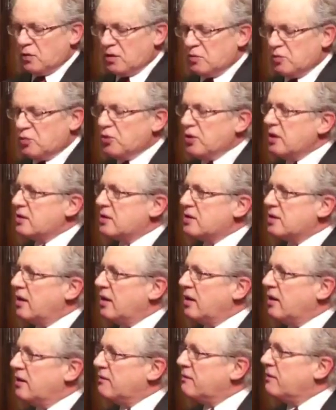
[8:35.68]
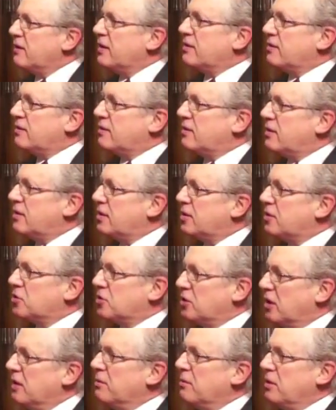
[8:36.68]
what brings the ahavat
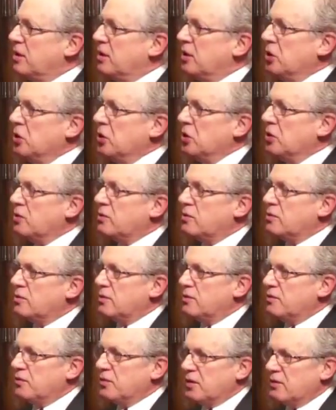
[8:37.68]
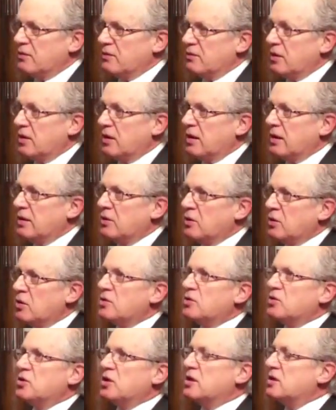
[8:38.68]
Hashem in you? And not